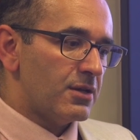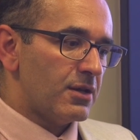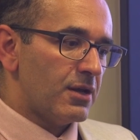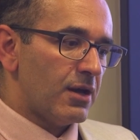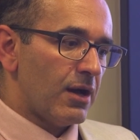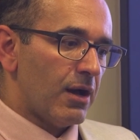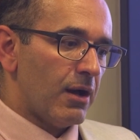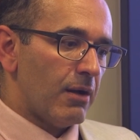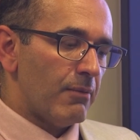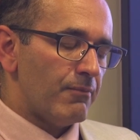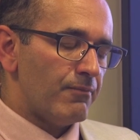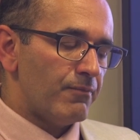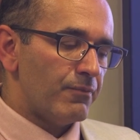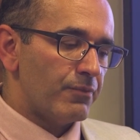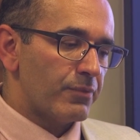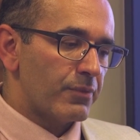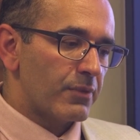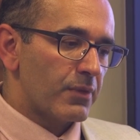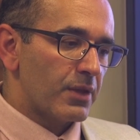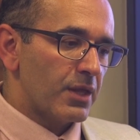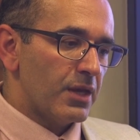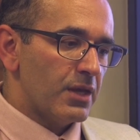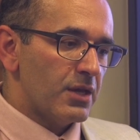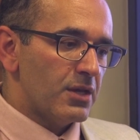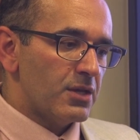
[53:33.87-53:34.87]

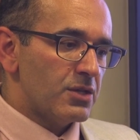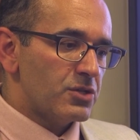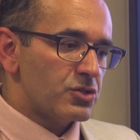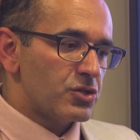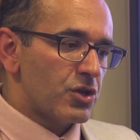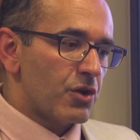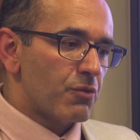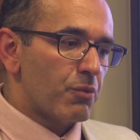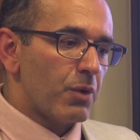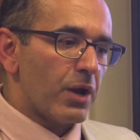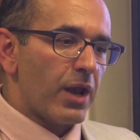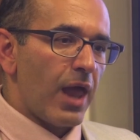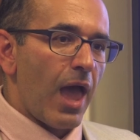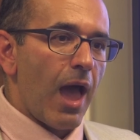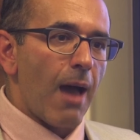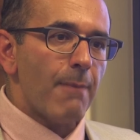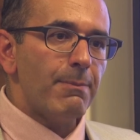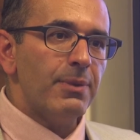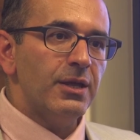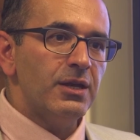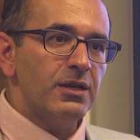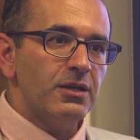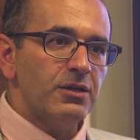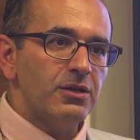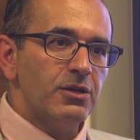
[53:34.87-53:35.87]
sort of what
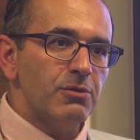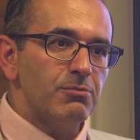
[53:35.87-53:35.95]
happened in